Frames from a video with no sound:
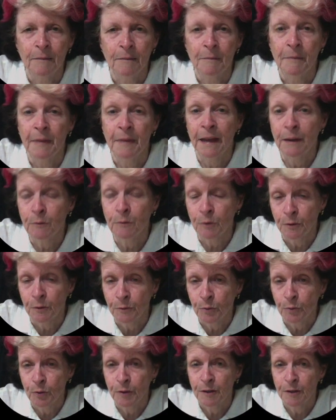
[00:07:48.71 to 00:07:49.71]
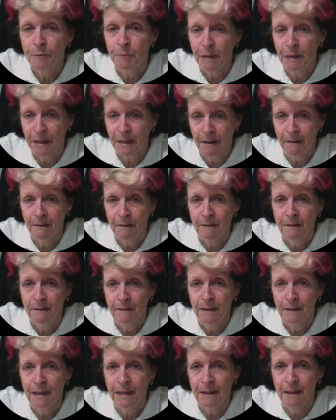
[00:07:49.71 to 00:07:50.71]
that would have worked better
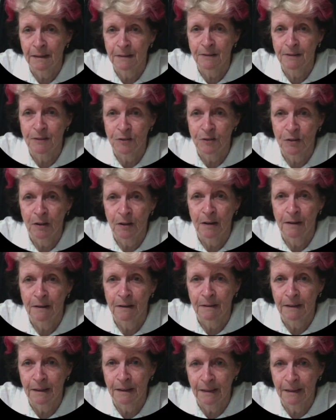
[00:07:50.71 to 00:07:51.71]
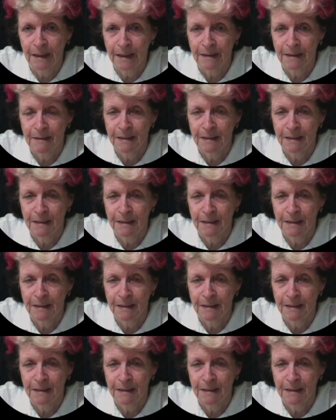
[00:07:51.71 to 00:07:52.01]
in this design than